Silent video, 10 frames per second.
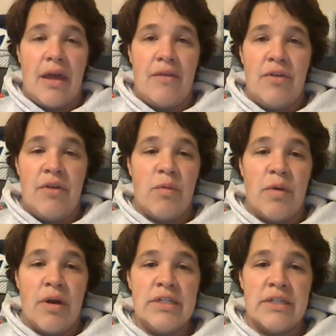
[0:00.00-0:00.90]
I've never
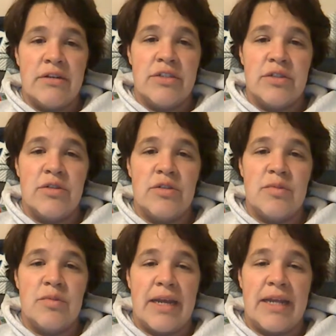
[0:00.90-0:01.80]
walked in their shoes,
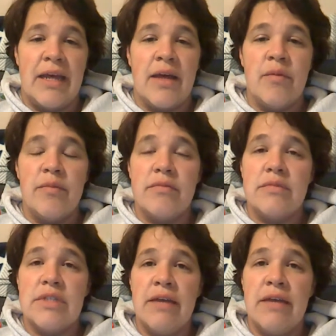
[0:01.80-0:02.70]
but I can help
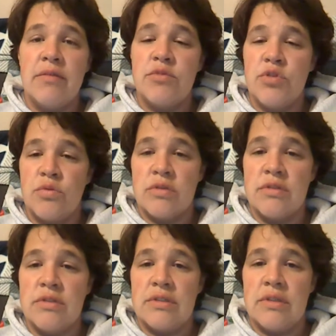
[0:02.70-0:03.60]
to give them
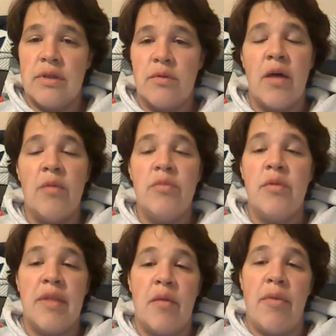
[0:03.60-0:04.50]
tools that will help
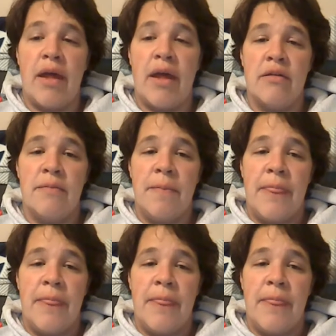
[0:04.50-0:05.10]
them in that battle.